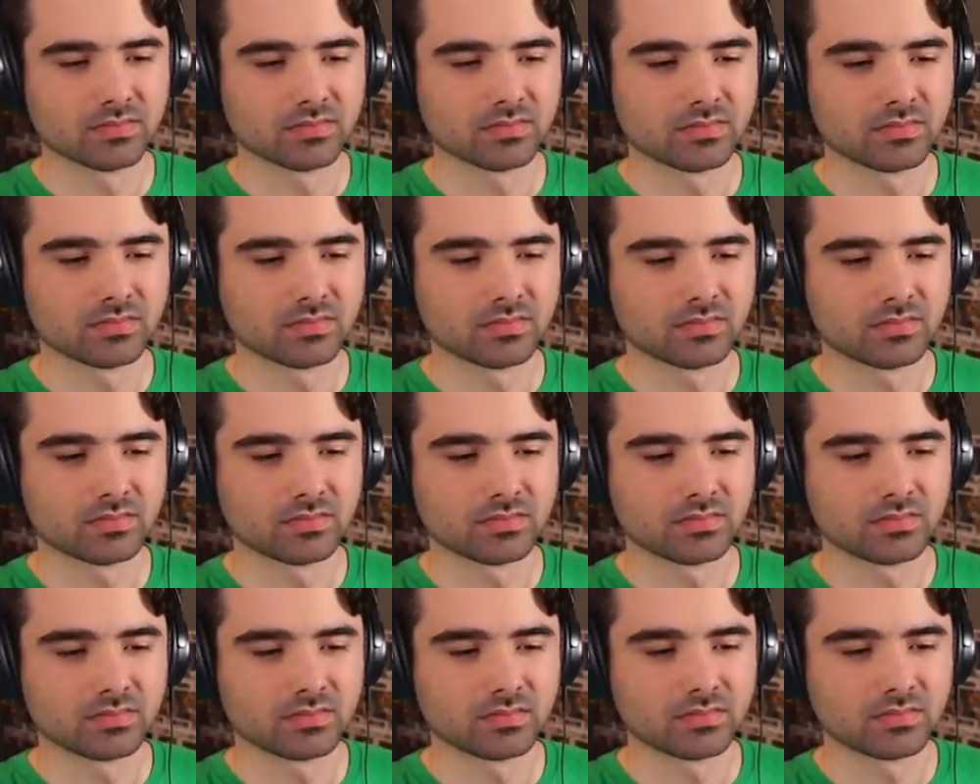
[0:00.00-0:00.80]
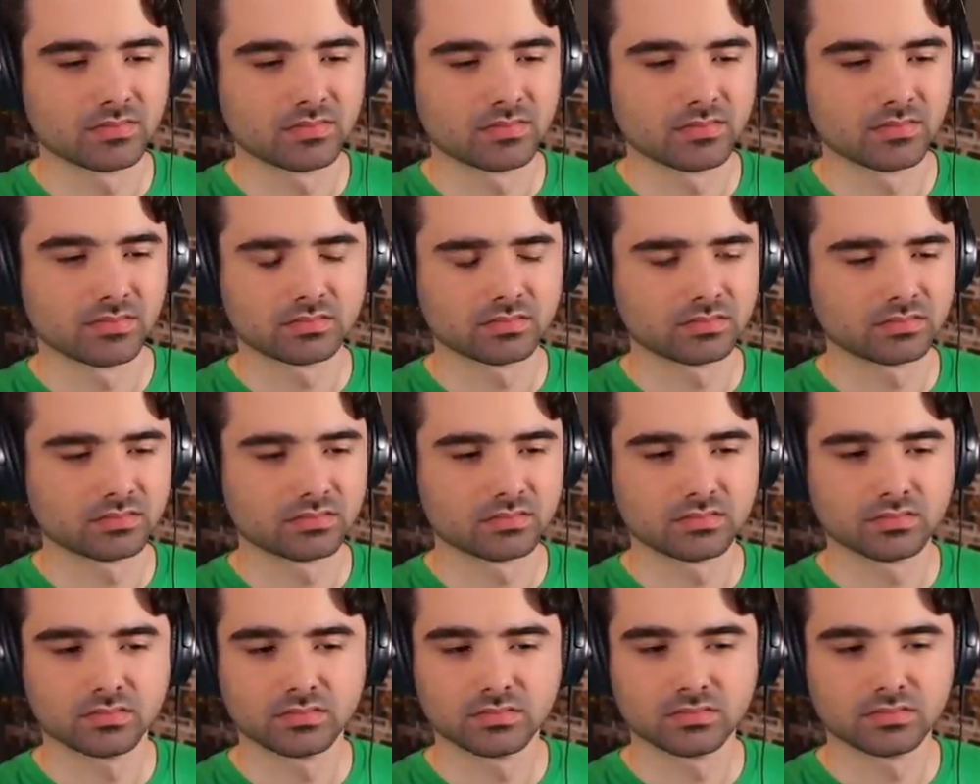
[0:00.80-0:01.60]
the baby's coming.
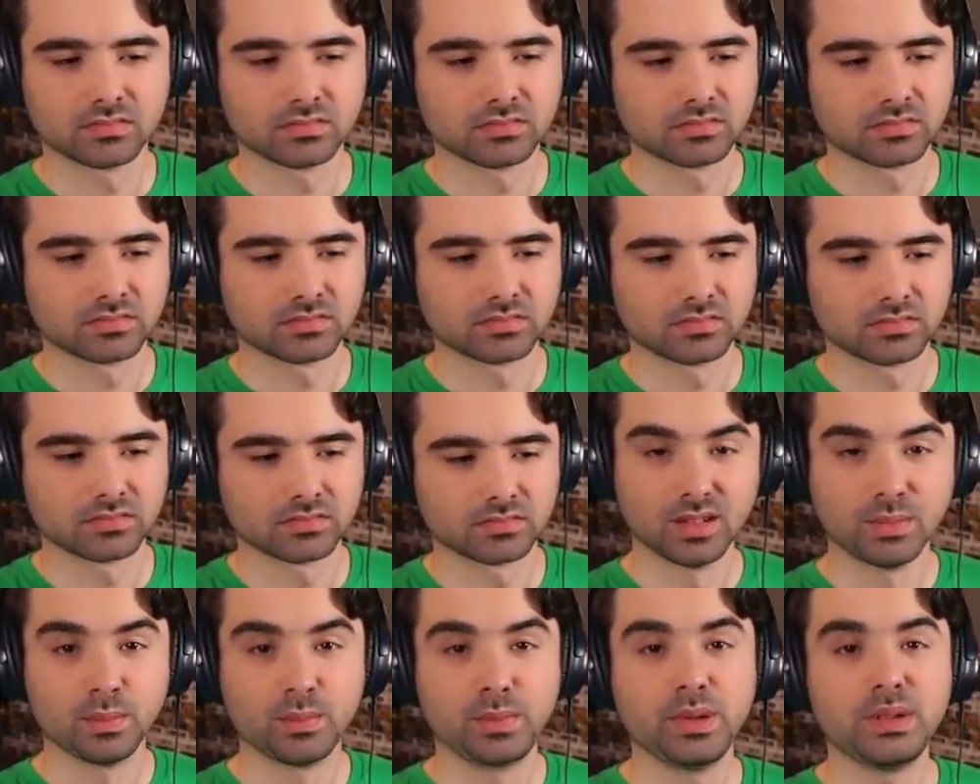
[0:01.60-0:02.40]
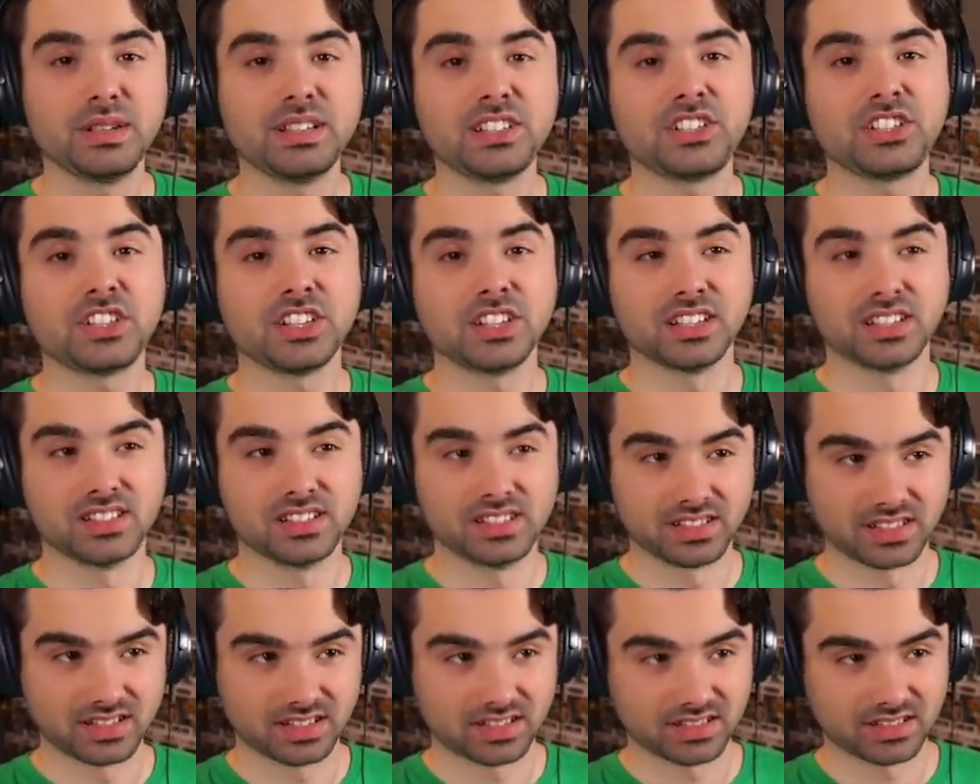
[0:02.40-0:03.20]
Peaches. Peaches.
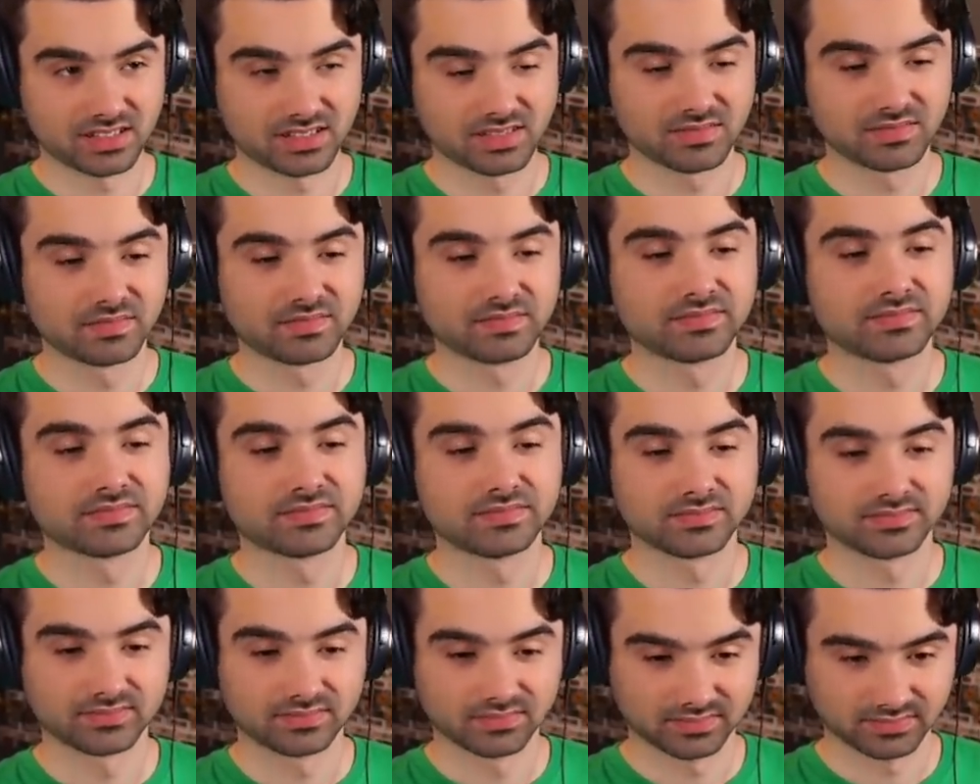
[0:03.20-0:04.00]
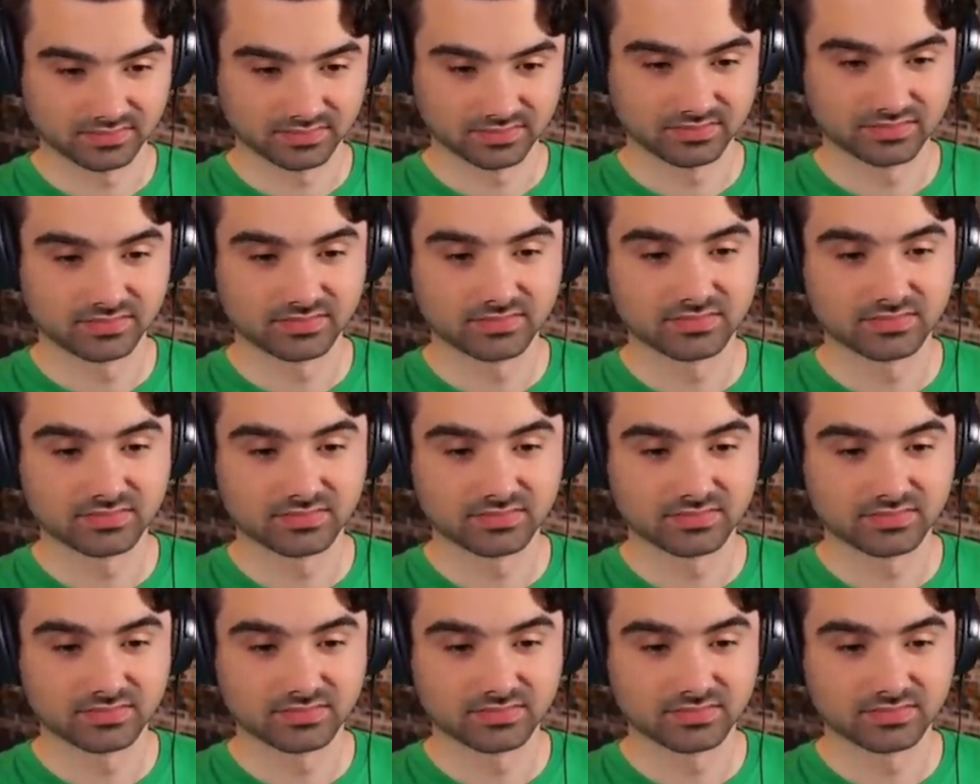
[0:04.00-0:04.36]
sweet and round and